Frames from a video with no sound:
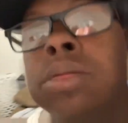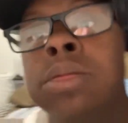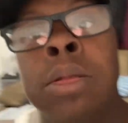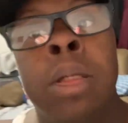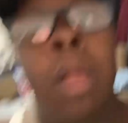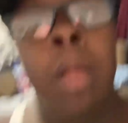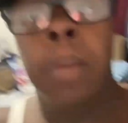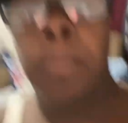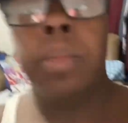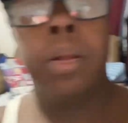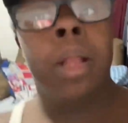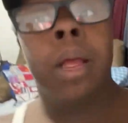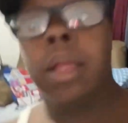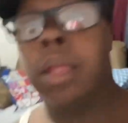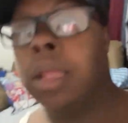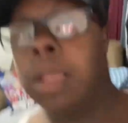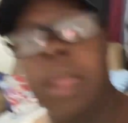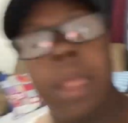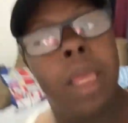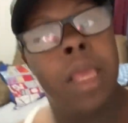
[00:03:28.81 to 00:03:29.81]
I'm gonna blog
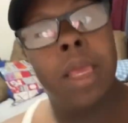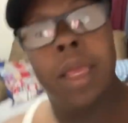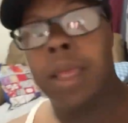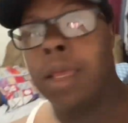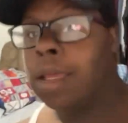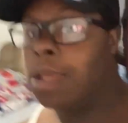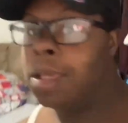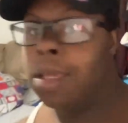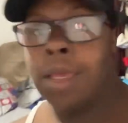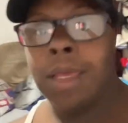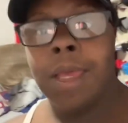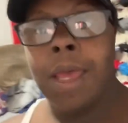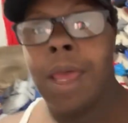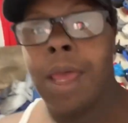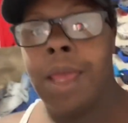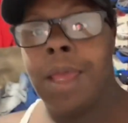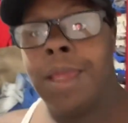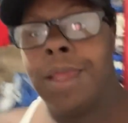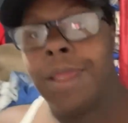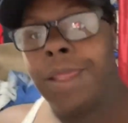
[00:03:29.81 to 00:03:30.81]
again.
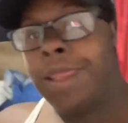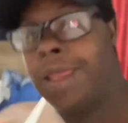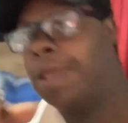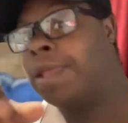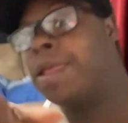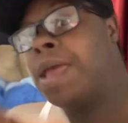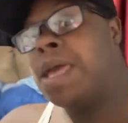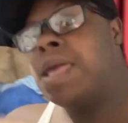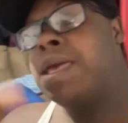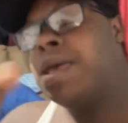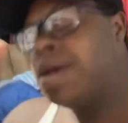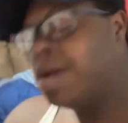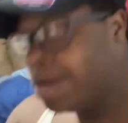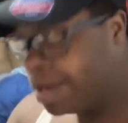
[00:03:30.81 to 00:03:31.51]
So, thank you.